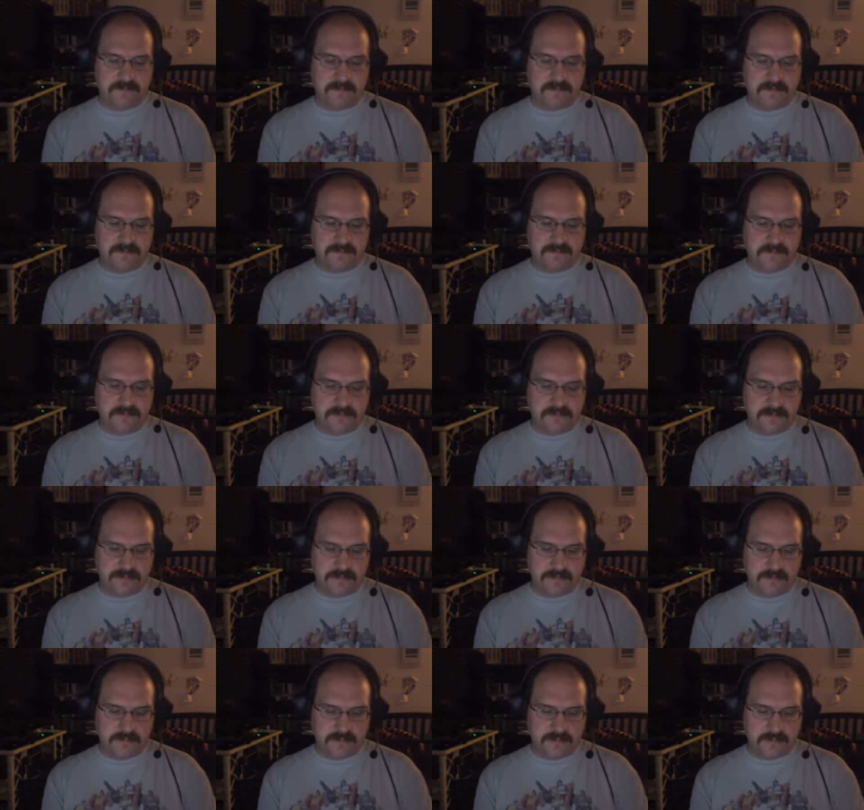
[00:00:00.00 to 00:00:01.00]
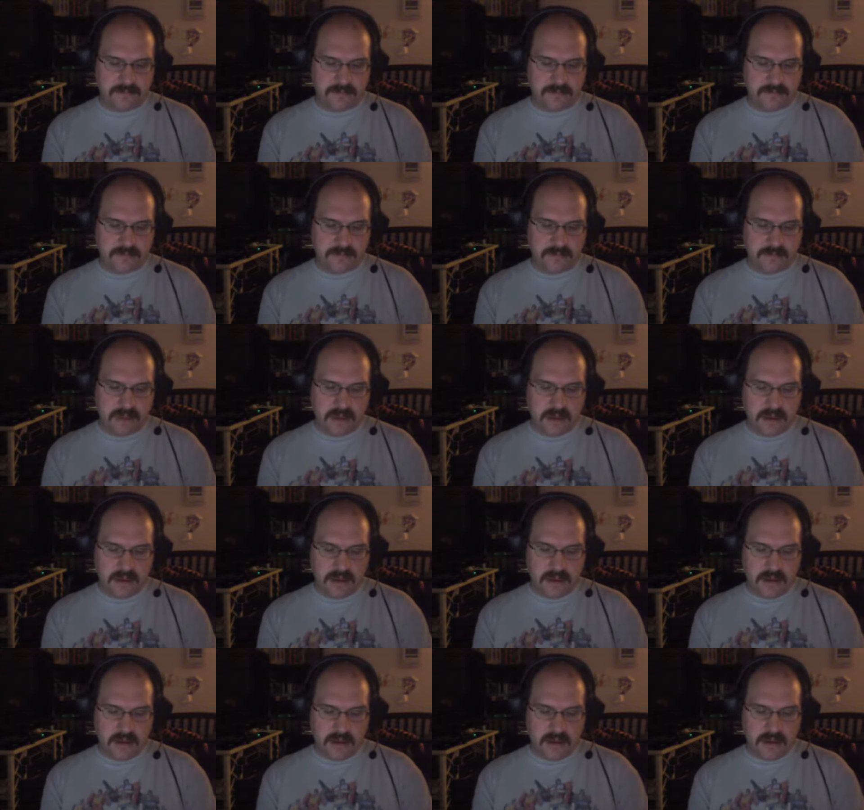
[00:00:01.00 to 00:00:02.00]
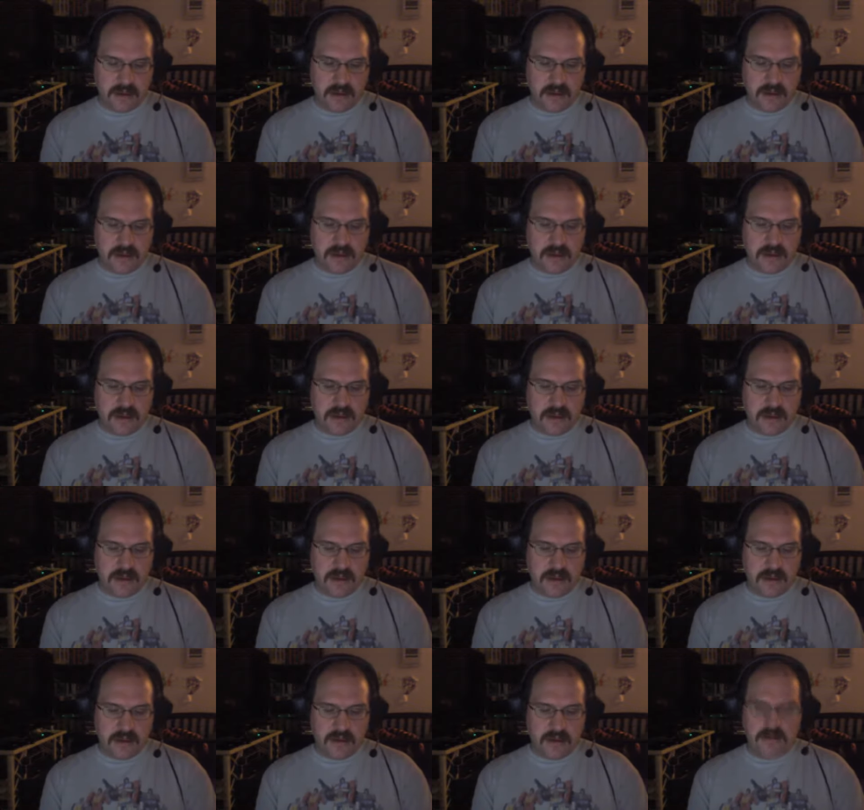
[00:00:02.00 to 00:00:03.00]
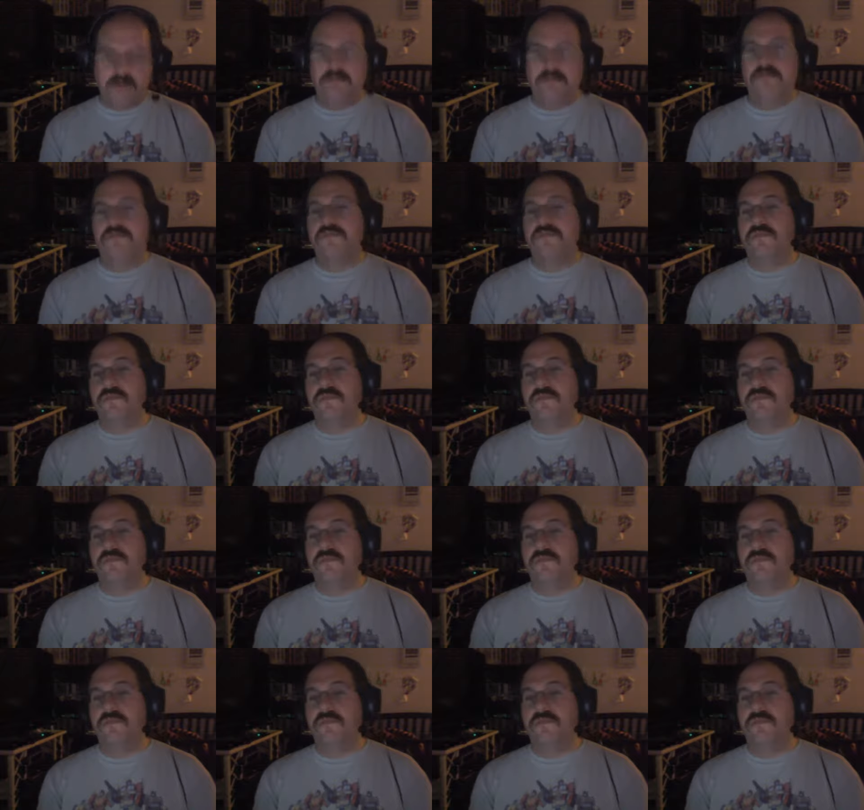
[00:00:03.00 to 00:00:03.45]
Nothing is said.